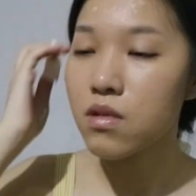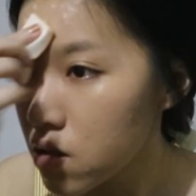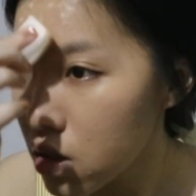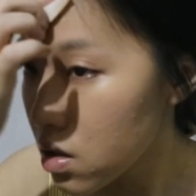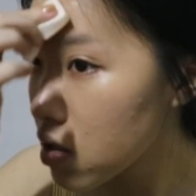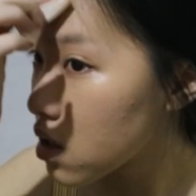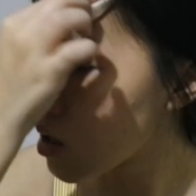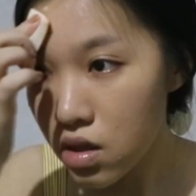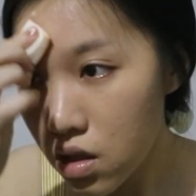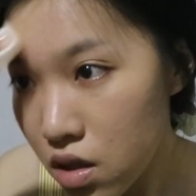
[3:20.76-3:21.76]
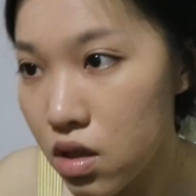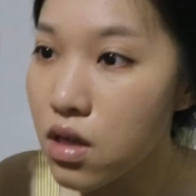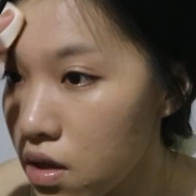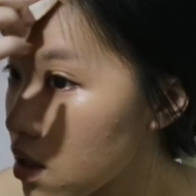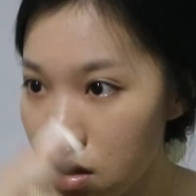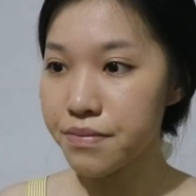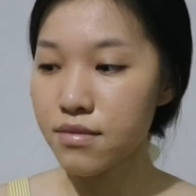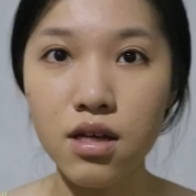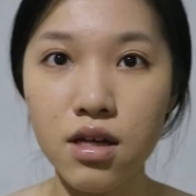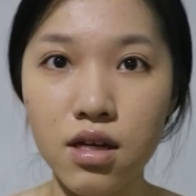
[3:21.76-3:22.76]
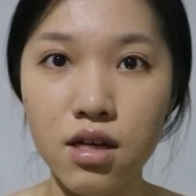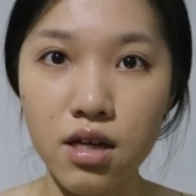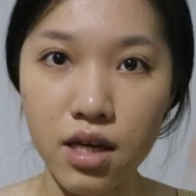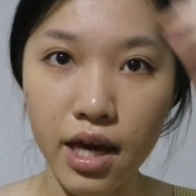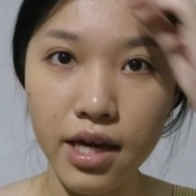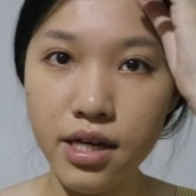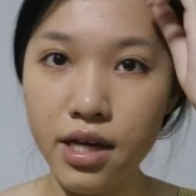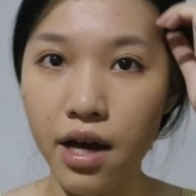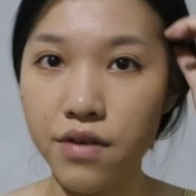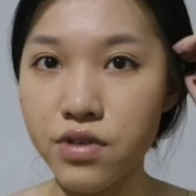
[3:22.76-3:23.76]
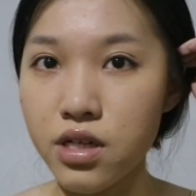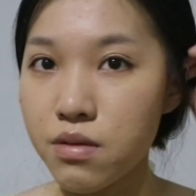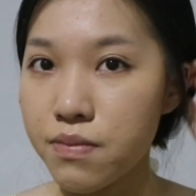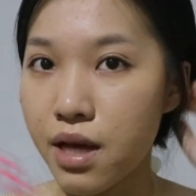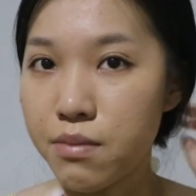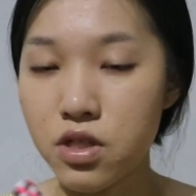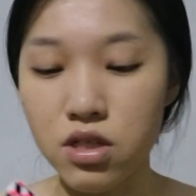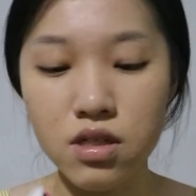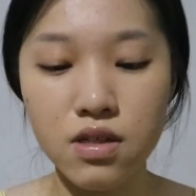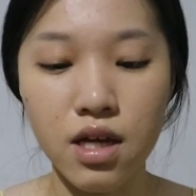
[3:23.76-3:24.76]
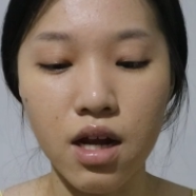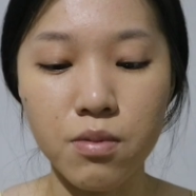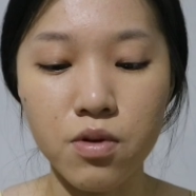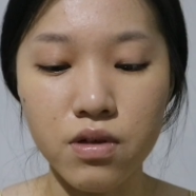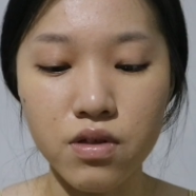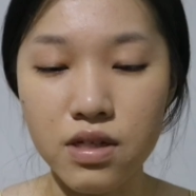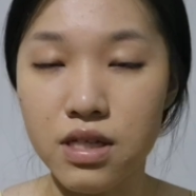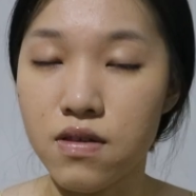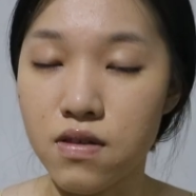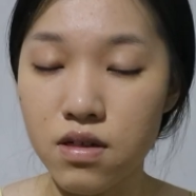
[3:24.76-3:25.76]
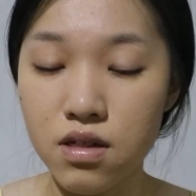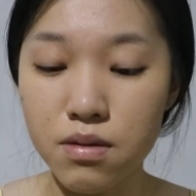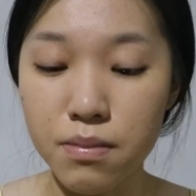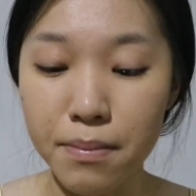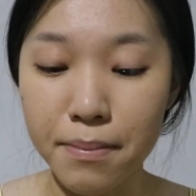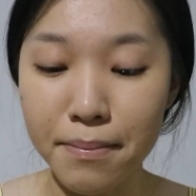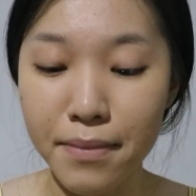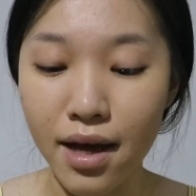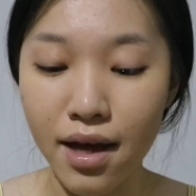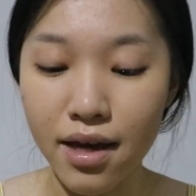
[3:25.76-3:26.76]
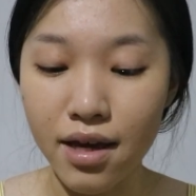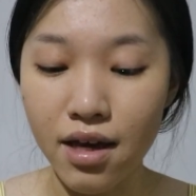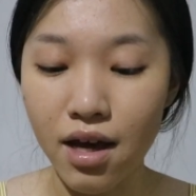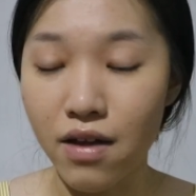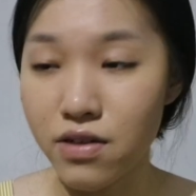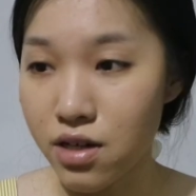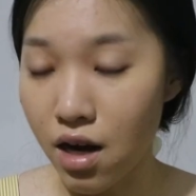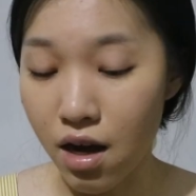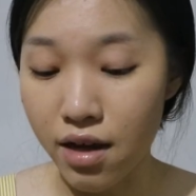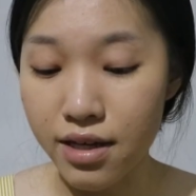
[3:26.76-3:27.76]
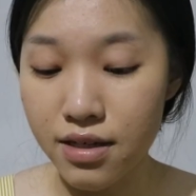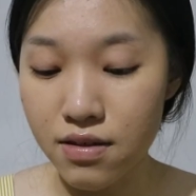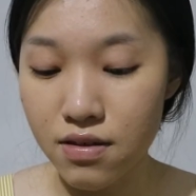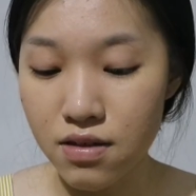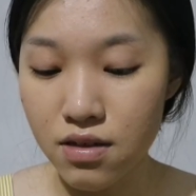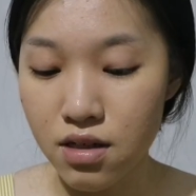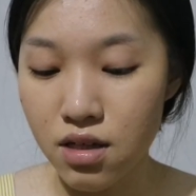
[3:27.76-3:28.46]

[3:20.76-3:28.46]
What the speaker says: I will remember. Okay, after the blemishes, then I'm going to conceal my under eyes.